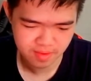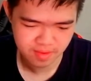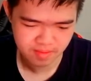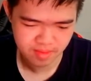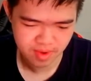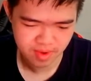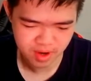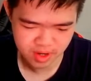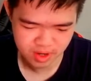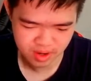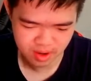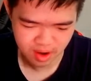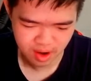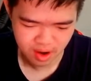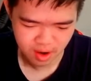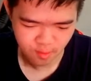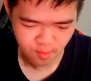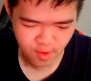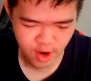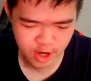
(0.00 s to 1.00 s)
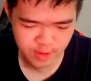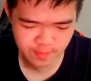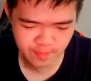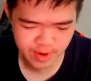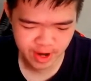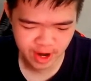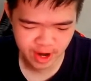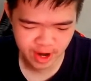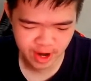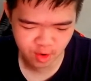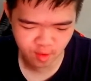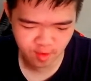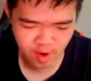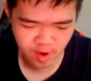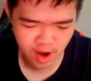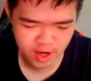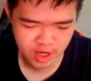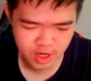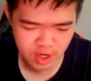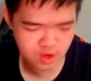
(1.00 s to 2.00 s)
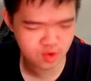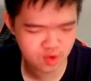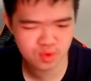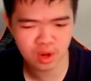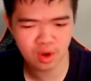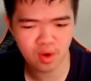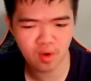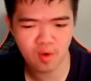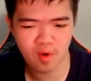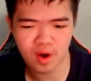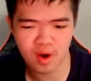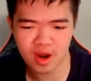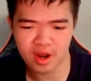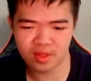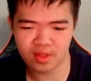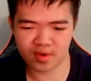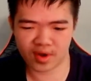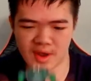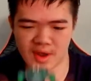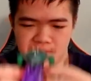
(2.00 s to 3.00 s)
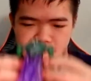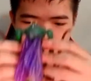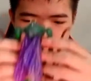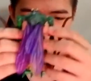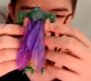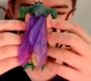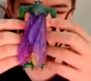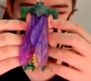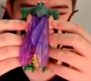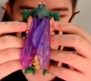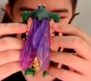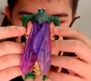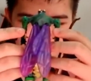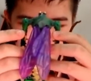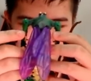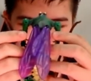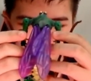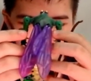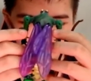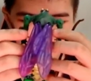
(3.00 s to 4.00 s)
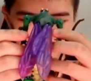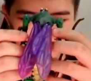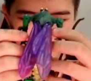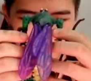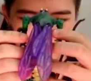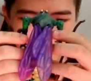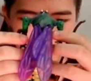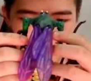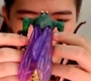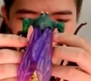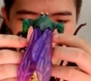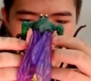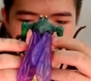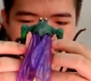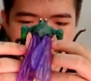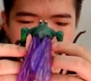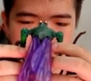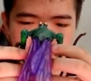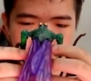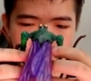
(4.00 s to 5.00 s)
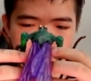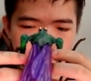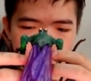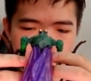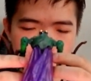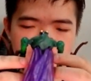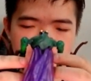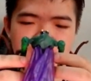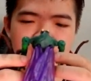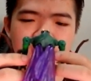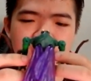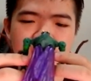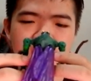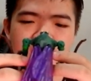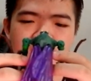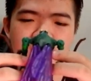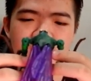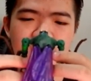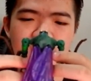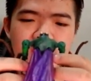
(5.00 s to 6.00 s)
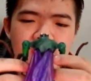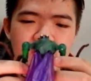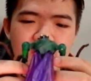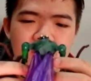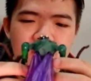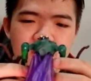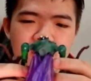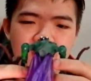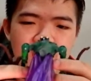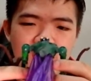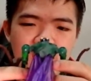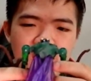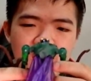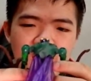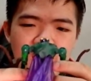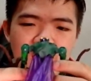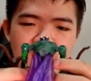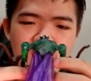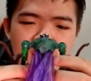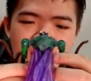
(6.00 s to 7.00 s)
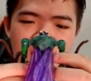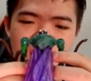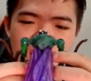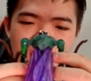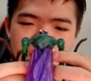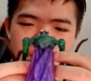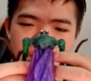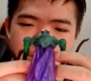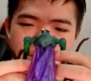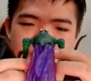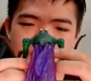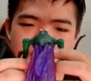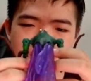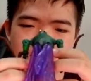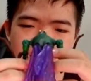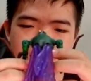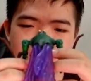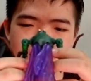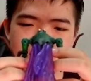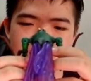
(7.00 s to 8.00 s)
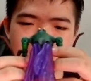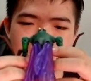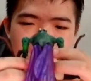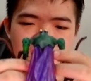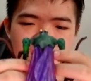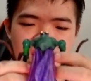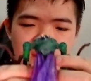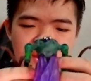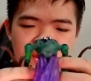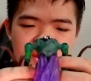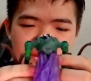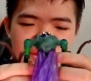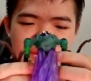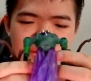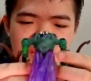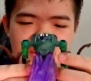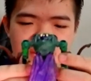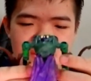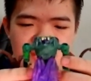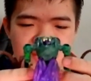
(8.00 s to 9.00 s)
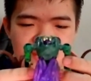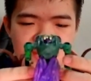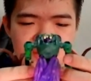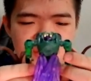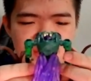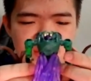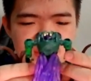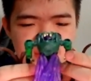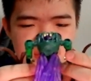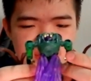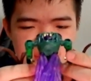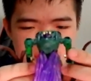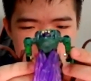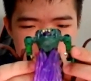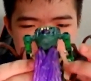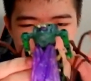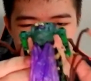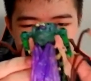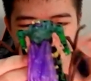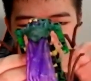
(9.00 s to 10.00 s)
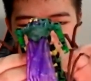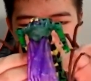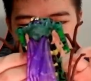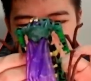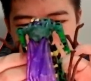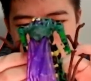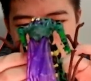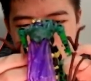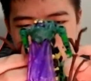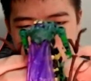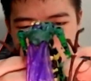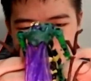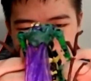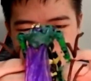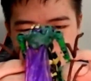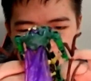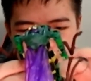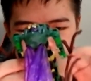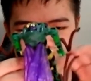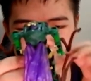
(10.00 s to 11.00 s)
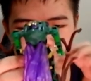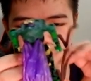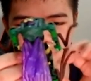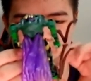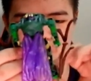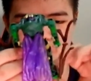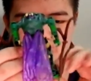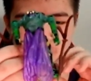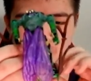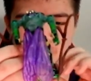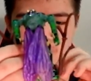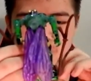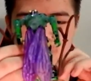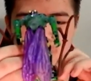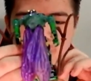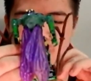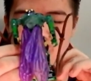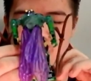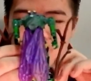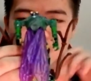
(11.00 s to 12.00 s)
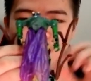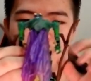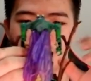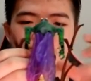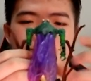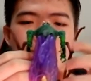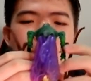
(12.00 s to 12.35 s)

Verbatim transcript: Yes. Waspinator has a new toy. Waspinator has a toy. Yeah. Uh, yeah. yeah. I think we all should stop saying sus because it's annoying.